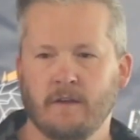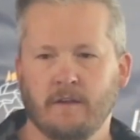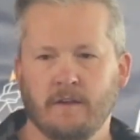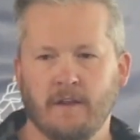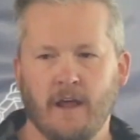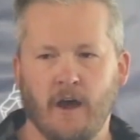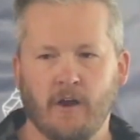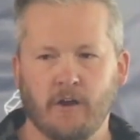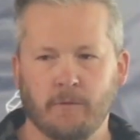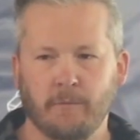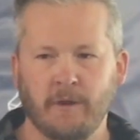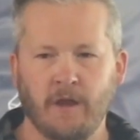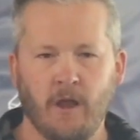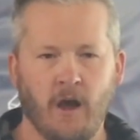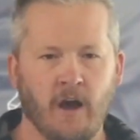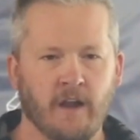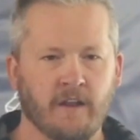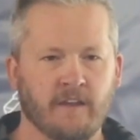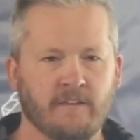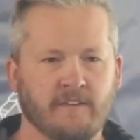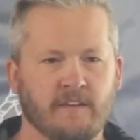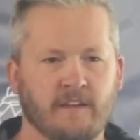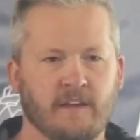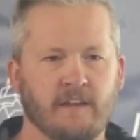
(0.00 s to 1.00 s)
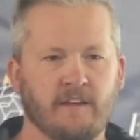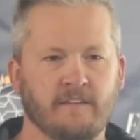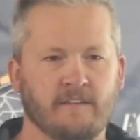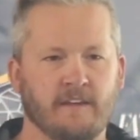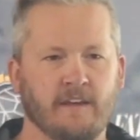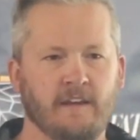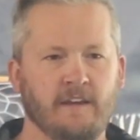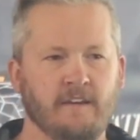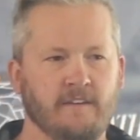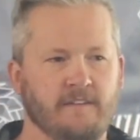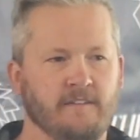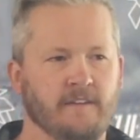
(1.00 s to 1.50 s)
Now, I'm going to be honest, it is
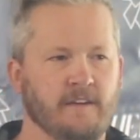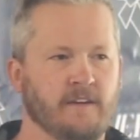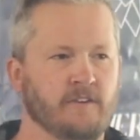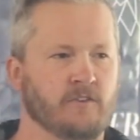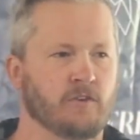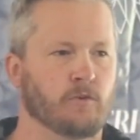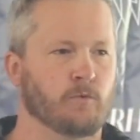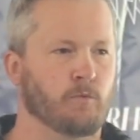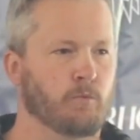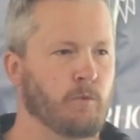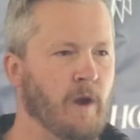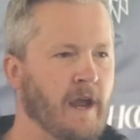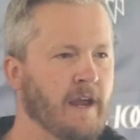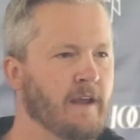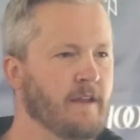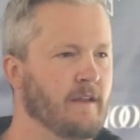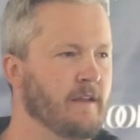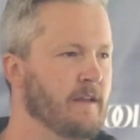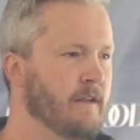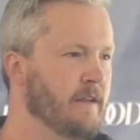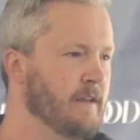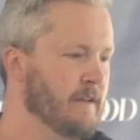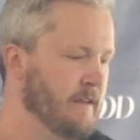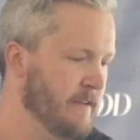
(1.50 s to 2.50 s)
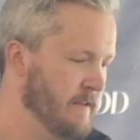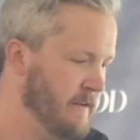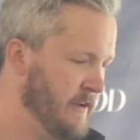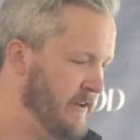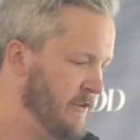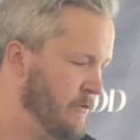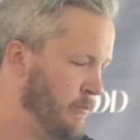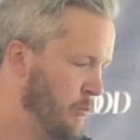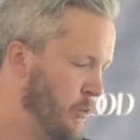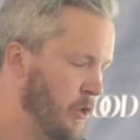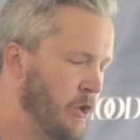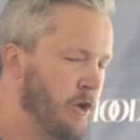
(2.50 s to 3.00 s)
easy to write
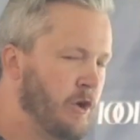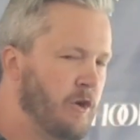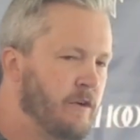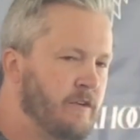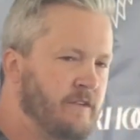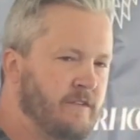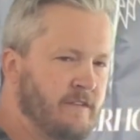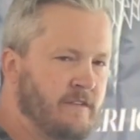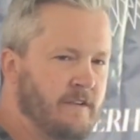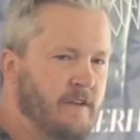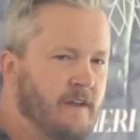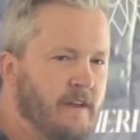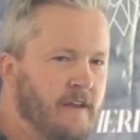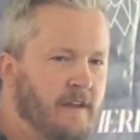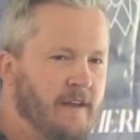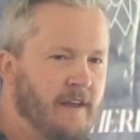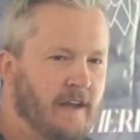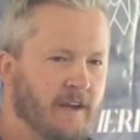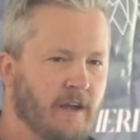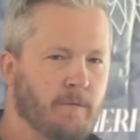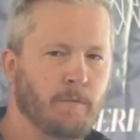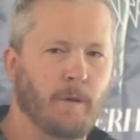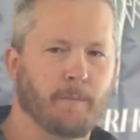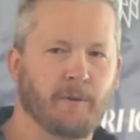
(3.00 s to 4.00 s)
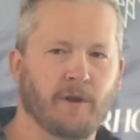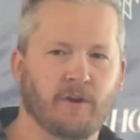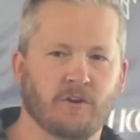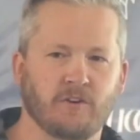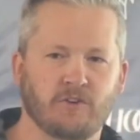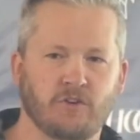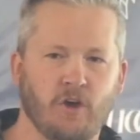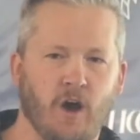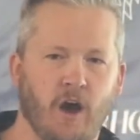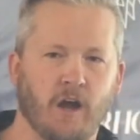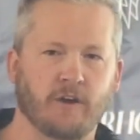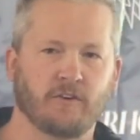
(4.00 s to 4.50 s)
these words and come up here
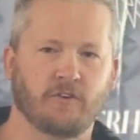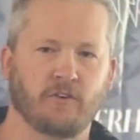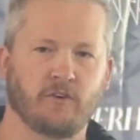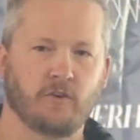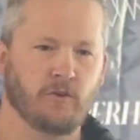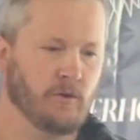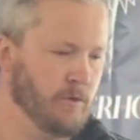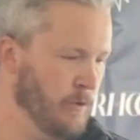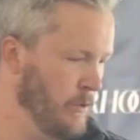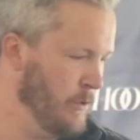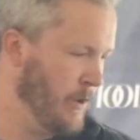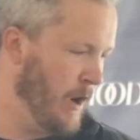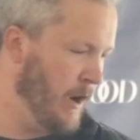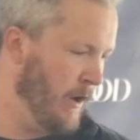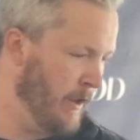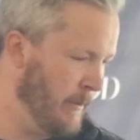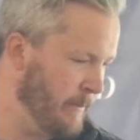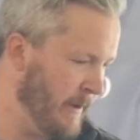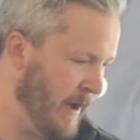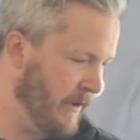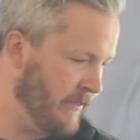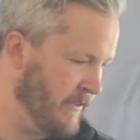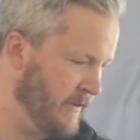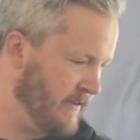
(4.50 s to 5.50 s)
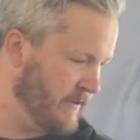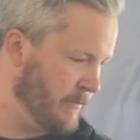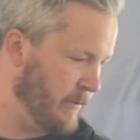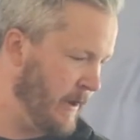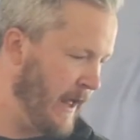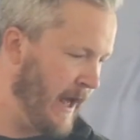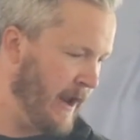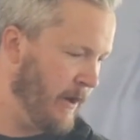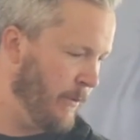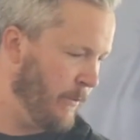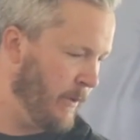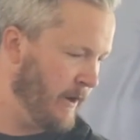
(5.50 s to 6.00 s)
and talk to you all about this,
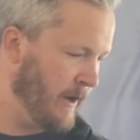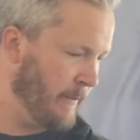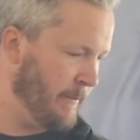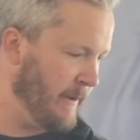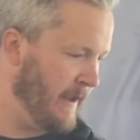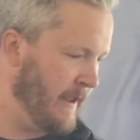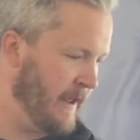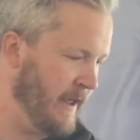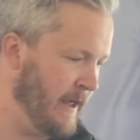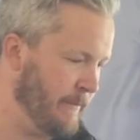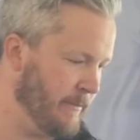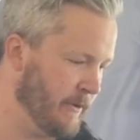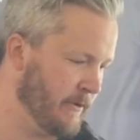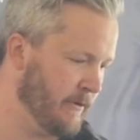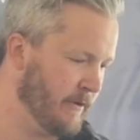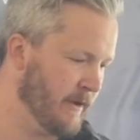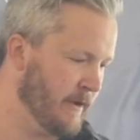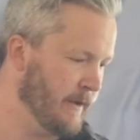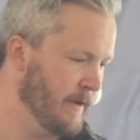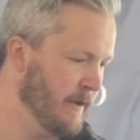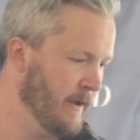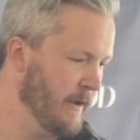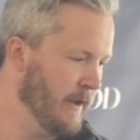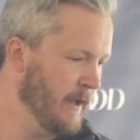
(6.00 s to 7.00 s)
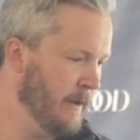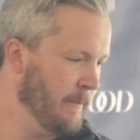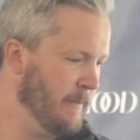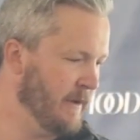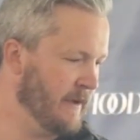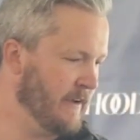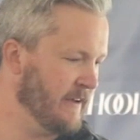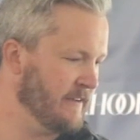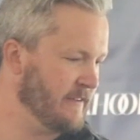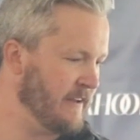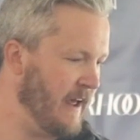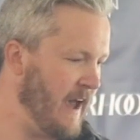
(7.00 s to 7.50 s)
but I don't want to be a hypocrite
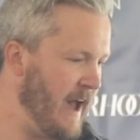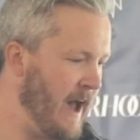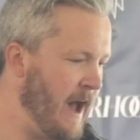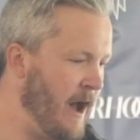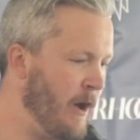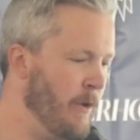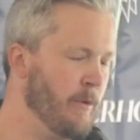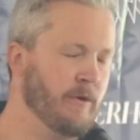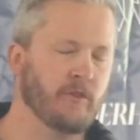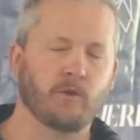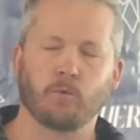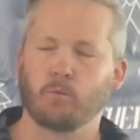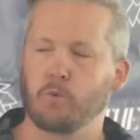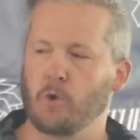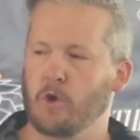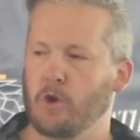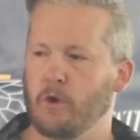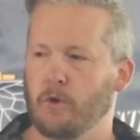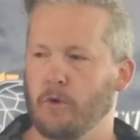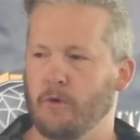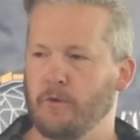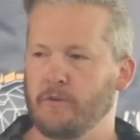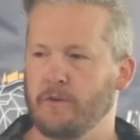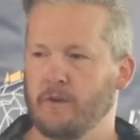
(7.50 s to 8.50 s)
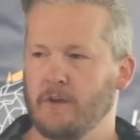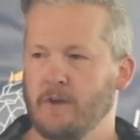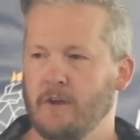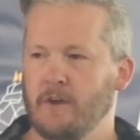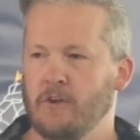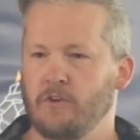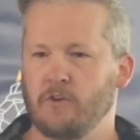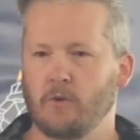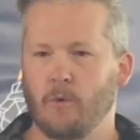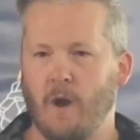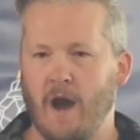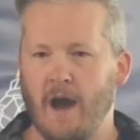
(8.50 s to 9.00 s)
because how in the world
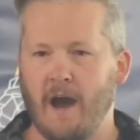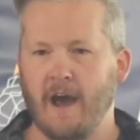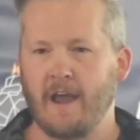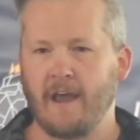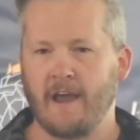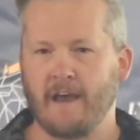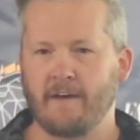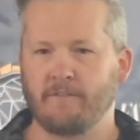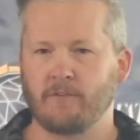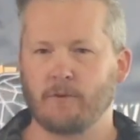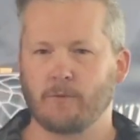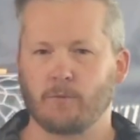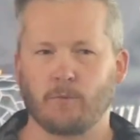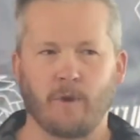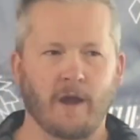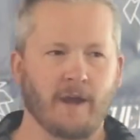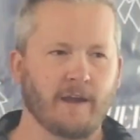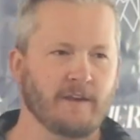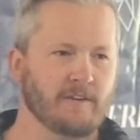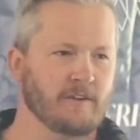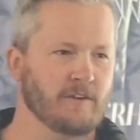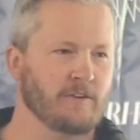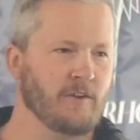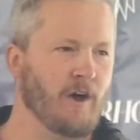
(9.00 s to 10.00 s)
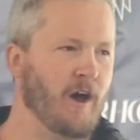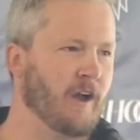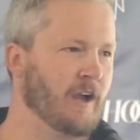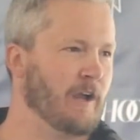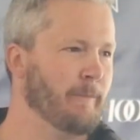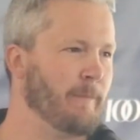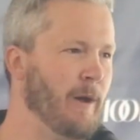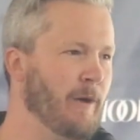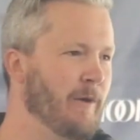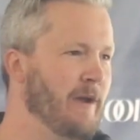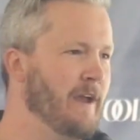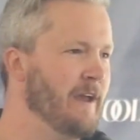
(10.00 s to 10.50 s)
do I have the right to
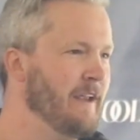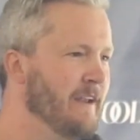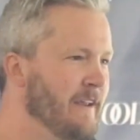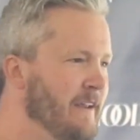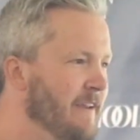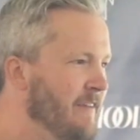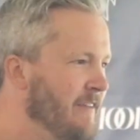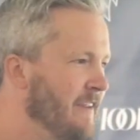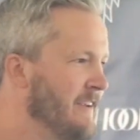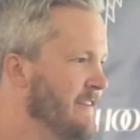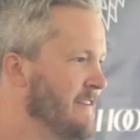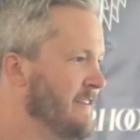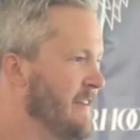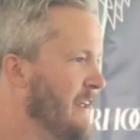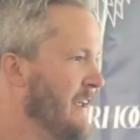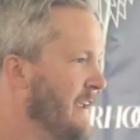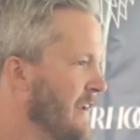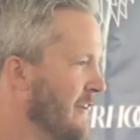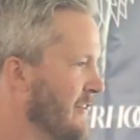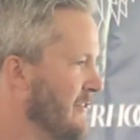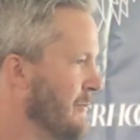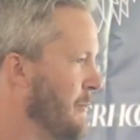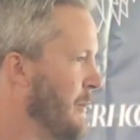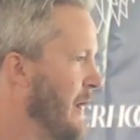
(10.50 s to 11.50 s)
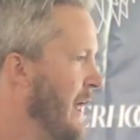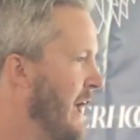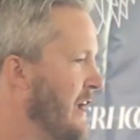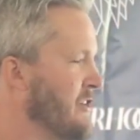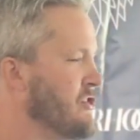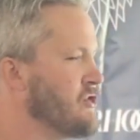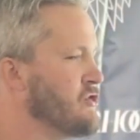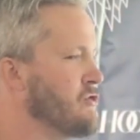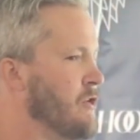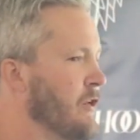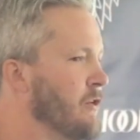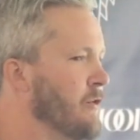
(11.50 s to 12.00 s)
talk about any of these things when I
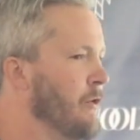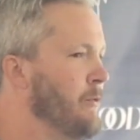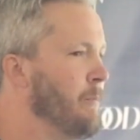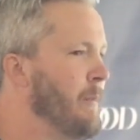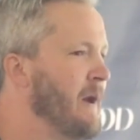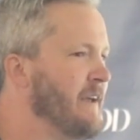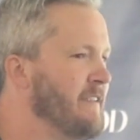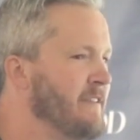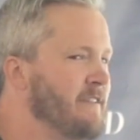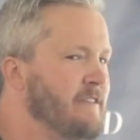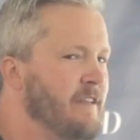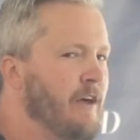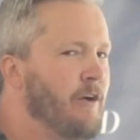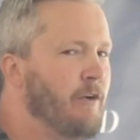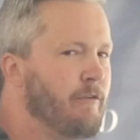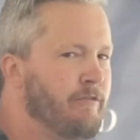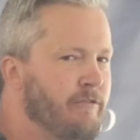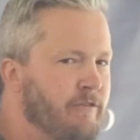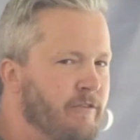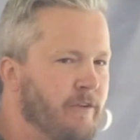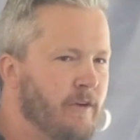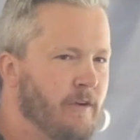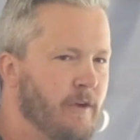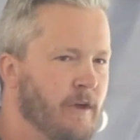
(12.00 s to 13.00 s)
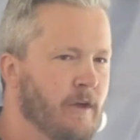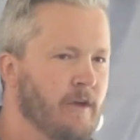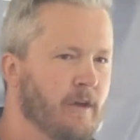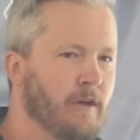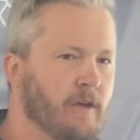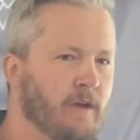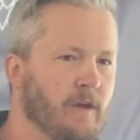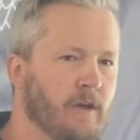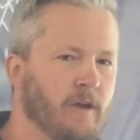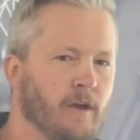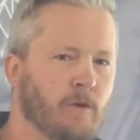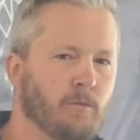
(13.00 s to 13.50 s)
struggle myself
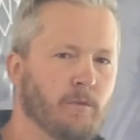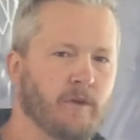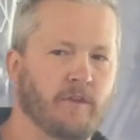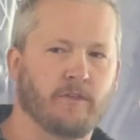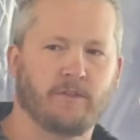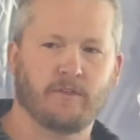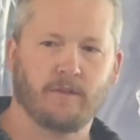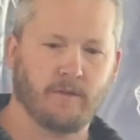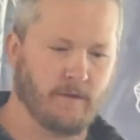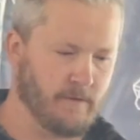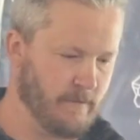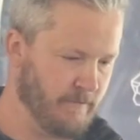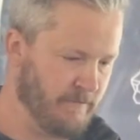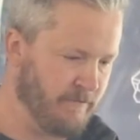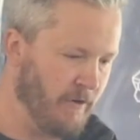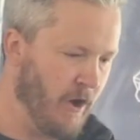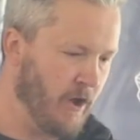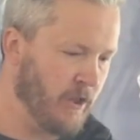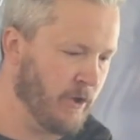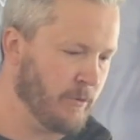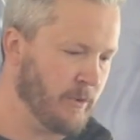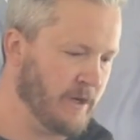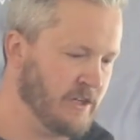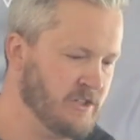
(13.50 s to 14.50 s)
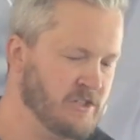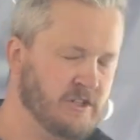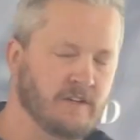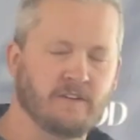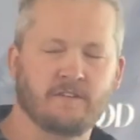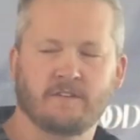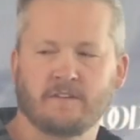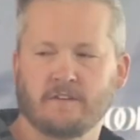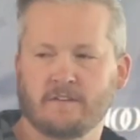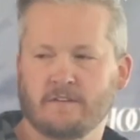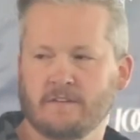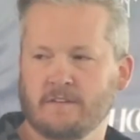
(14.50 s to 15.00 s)
with following
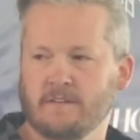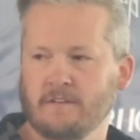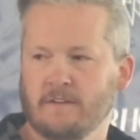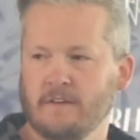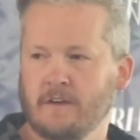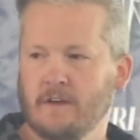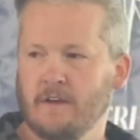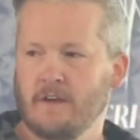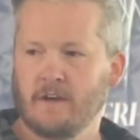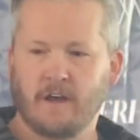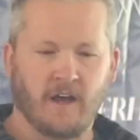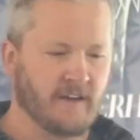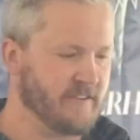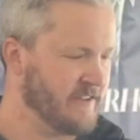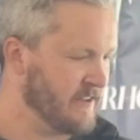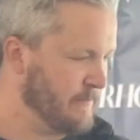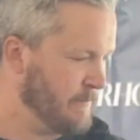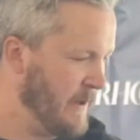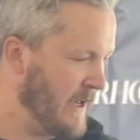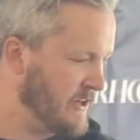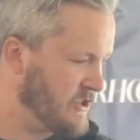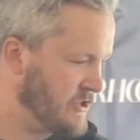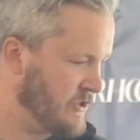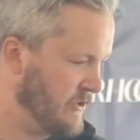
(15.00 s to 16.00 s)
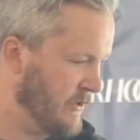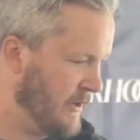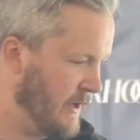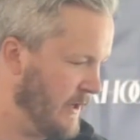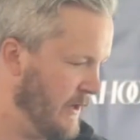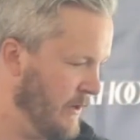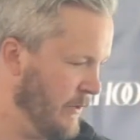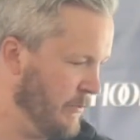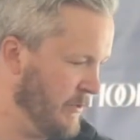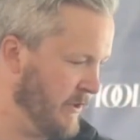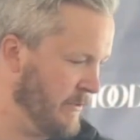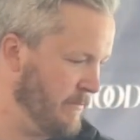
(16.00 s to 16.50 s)
Jesus,
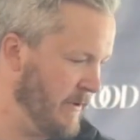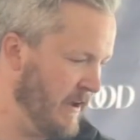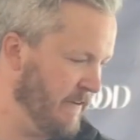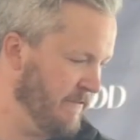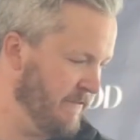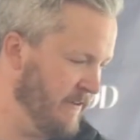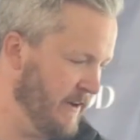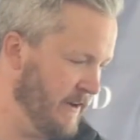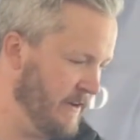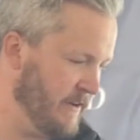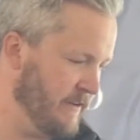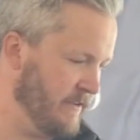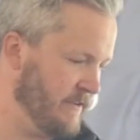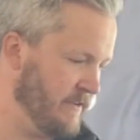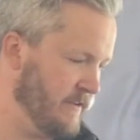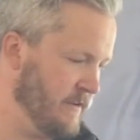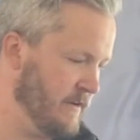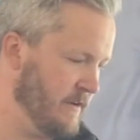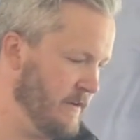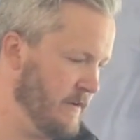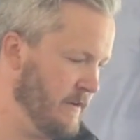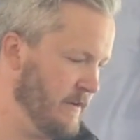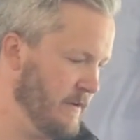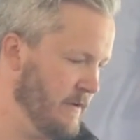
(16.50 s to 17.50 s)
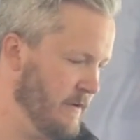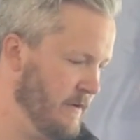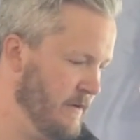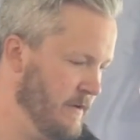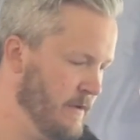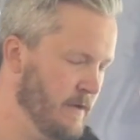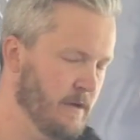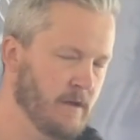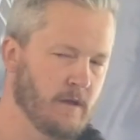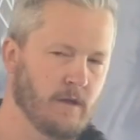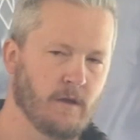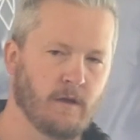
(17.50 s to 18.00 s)
especially with my fears?
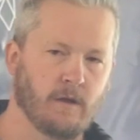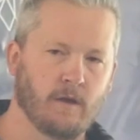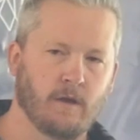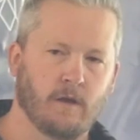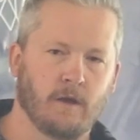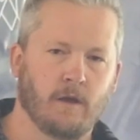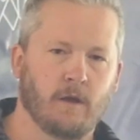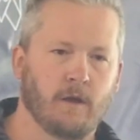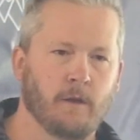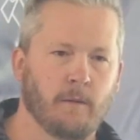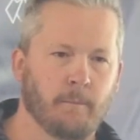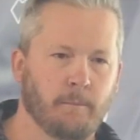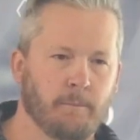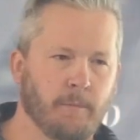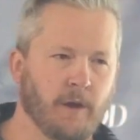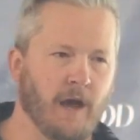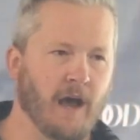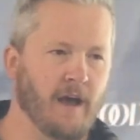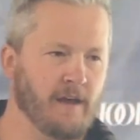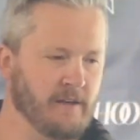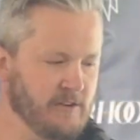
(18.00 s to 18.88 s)
But